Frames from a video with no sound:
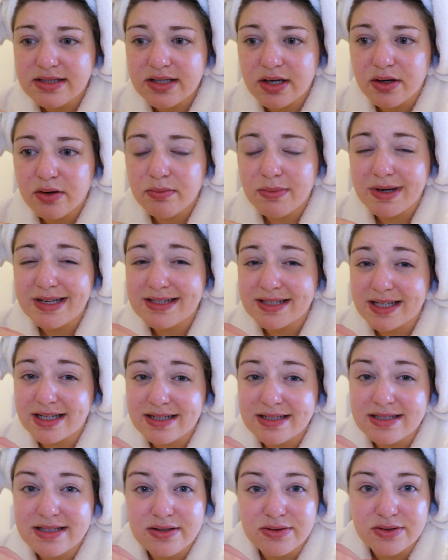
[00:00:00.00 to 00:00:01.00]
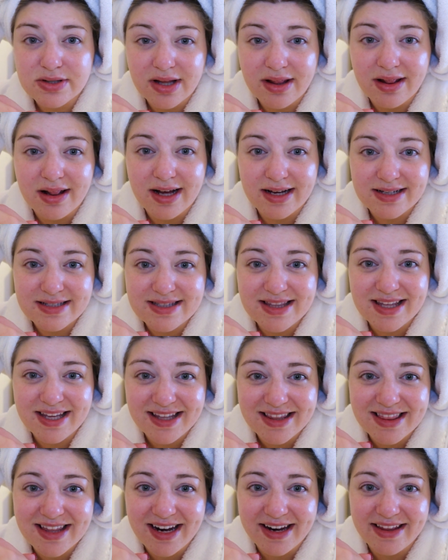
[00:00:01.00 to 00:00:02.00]
So my skin is usually the last
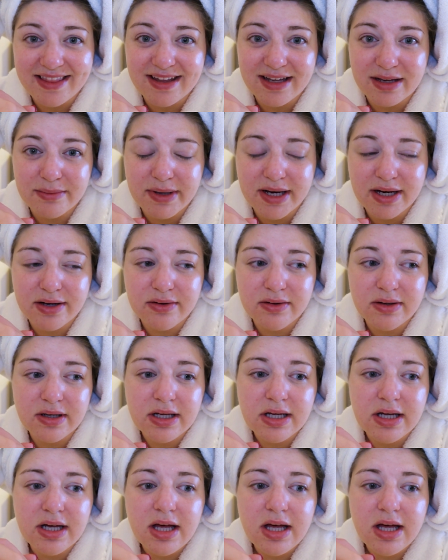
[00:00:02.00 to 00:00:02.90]
thing that I think about.